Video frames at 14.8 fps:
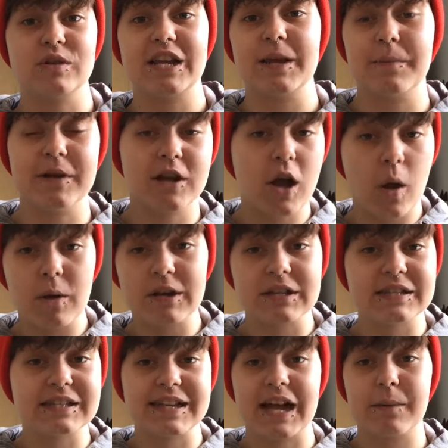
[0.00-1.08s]
keep it going
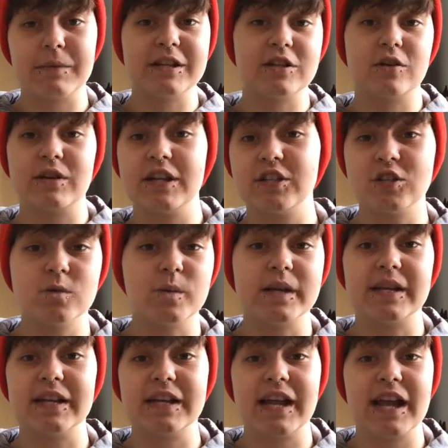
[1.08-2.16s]
and see how many donations we
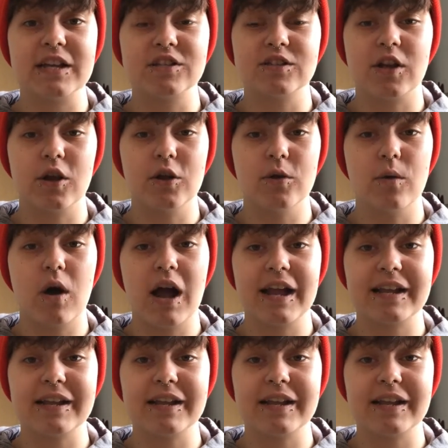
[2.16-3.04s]
can get so I